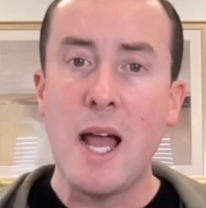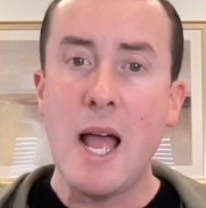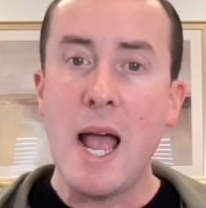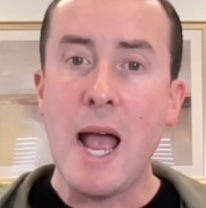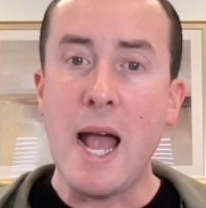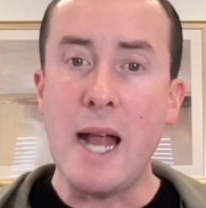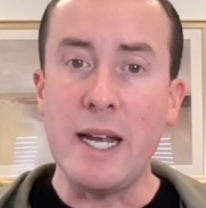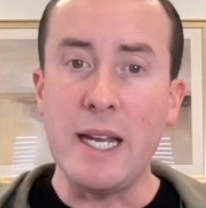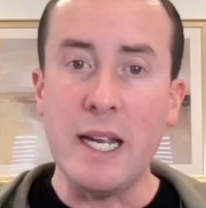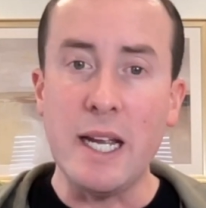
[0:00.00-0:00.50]

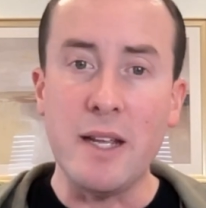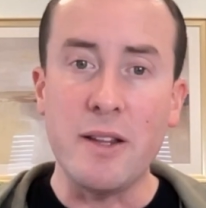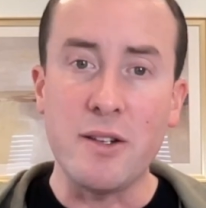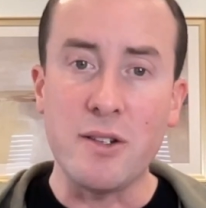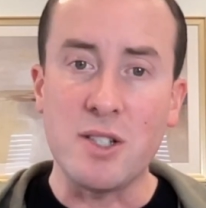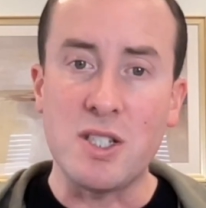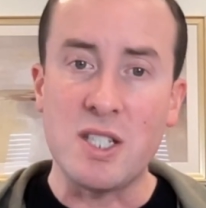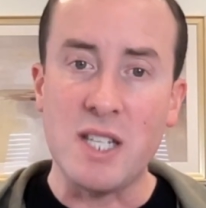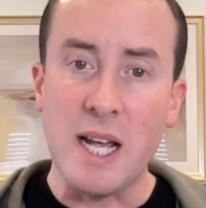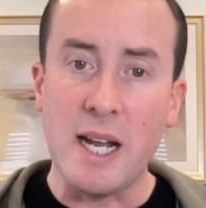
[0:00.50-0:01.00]
and either
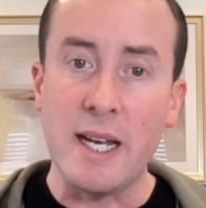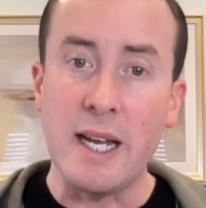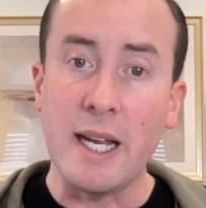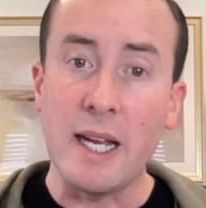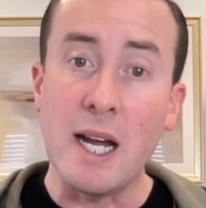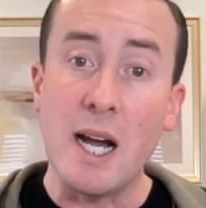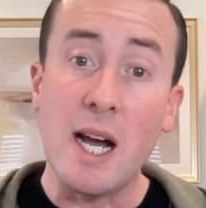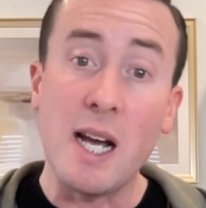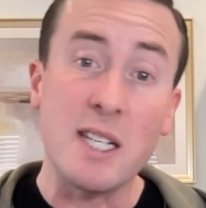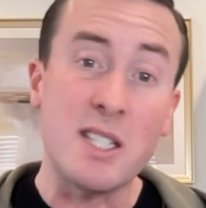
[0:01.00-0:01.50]
sending
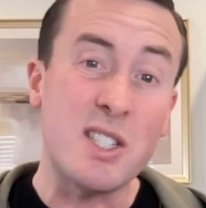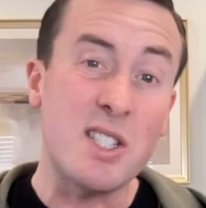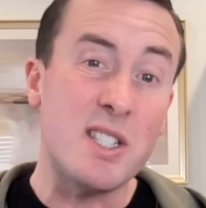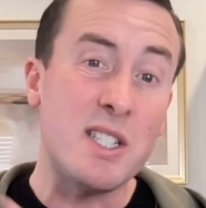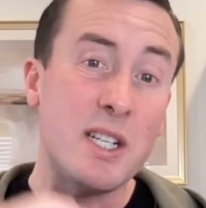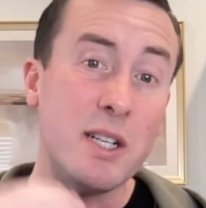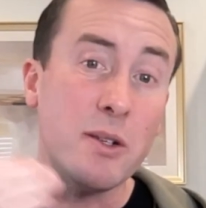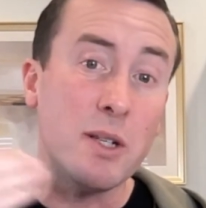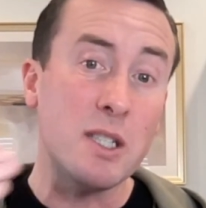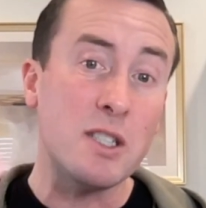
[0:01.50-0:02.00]
a
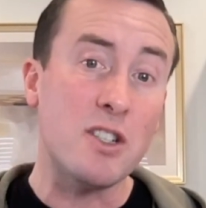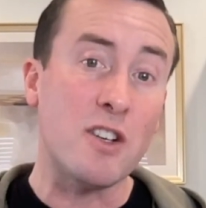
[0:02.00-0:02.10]
series